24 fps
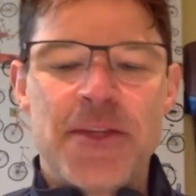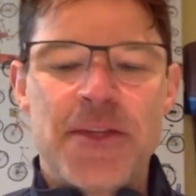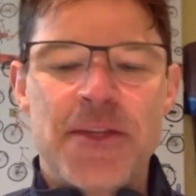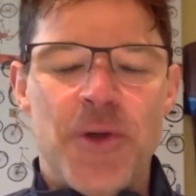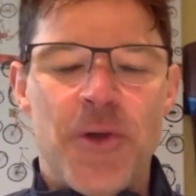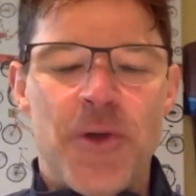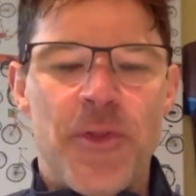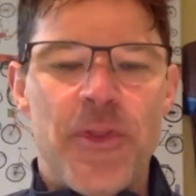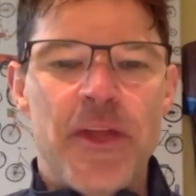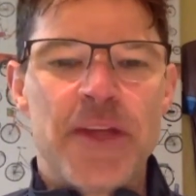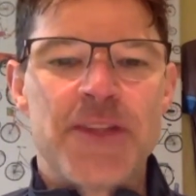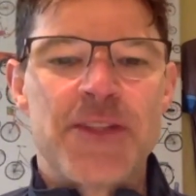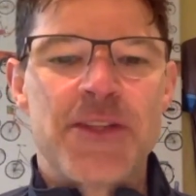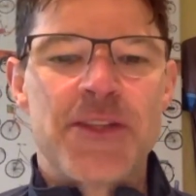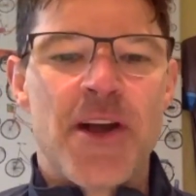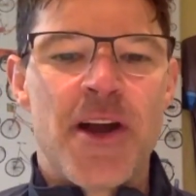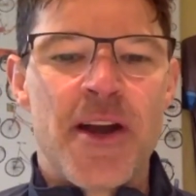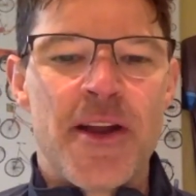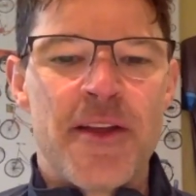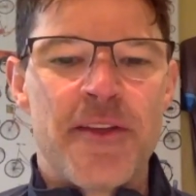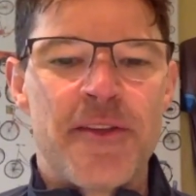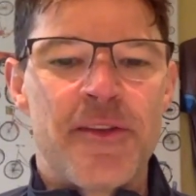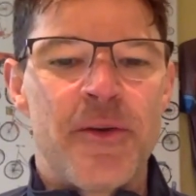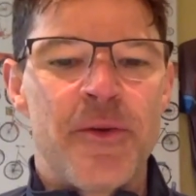whole thing
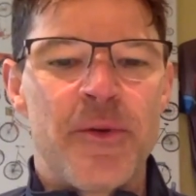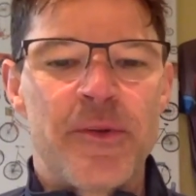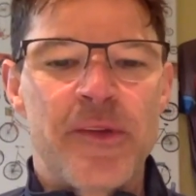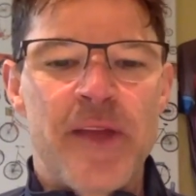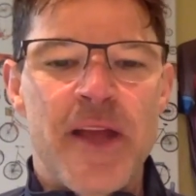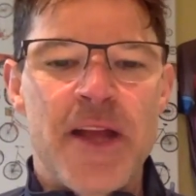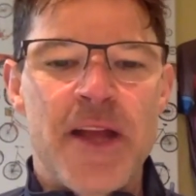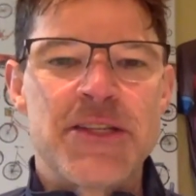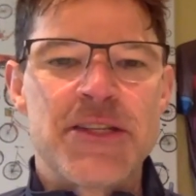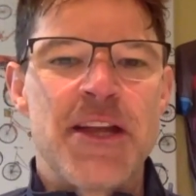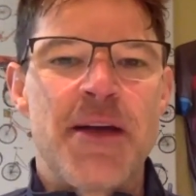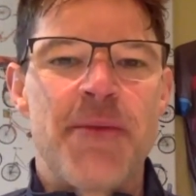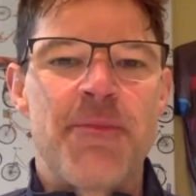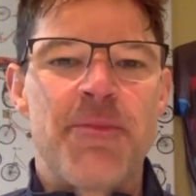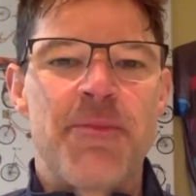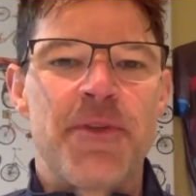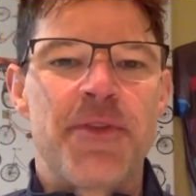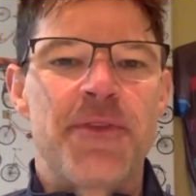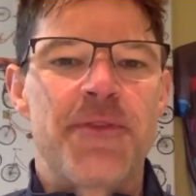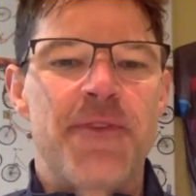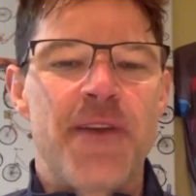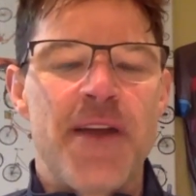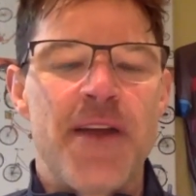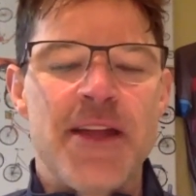started. So it was catching up
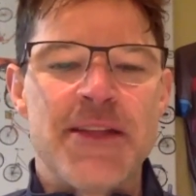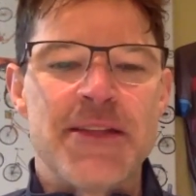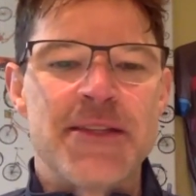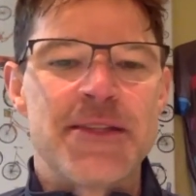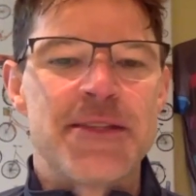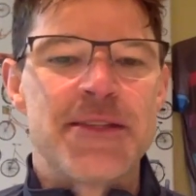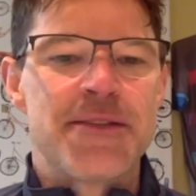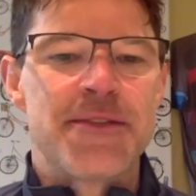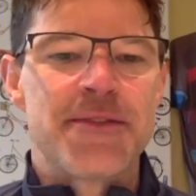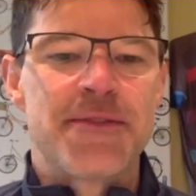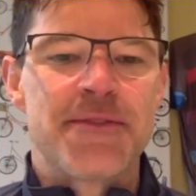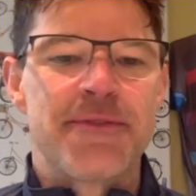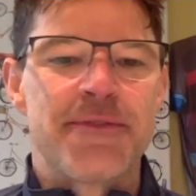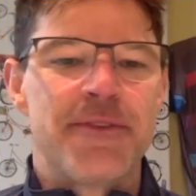with friends